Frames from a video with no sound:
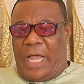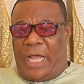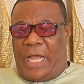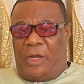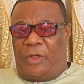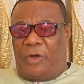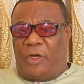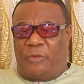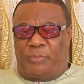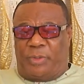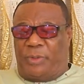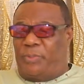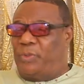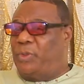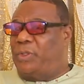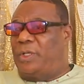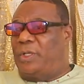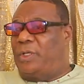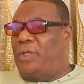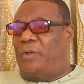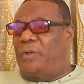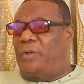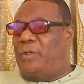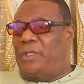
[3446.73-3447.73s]
a lot of people
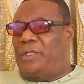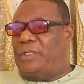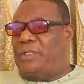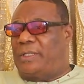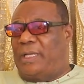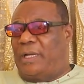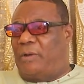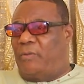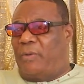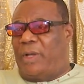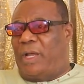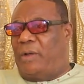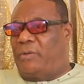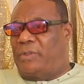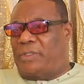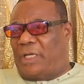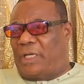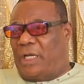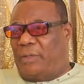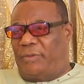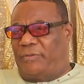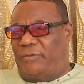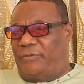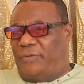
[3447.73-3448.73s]
didn't understand where I was
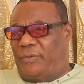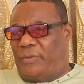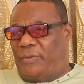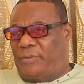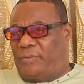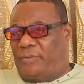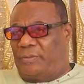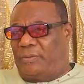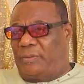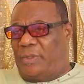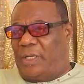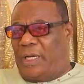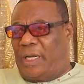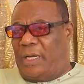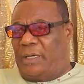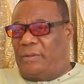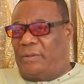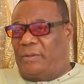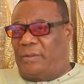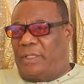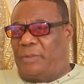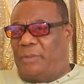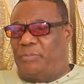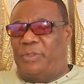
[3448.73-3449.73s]
coming from.
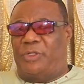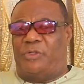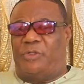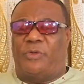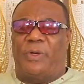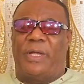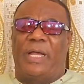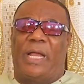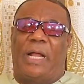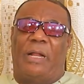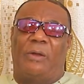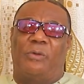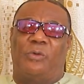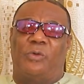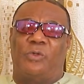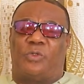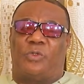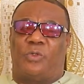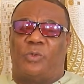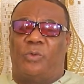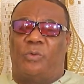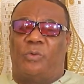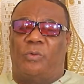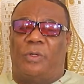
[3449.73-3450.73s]
And the betrayal
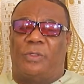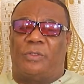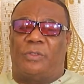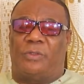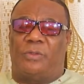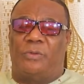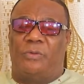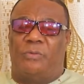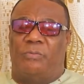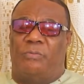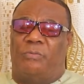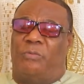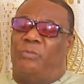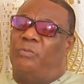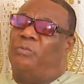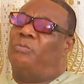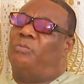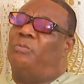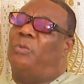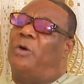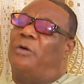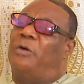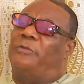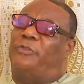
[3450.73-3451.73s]
also was
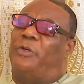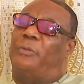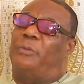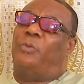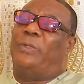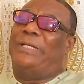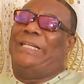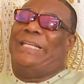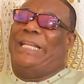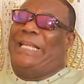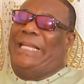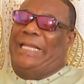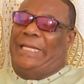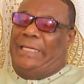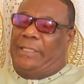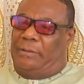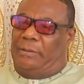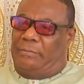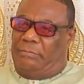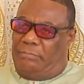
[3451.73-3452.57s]
more from within.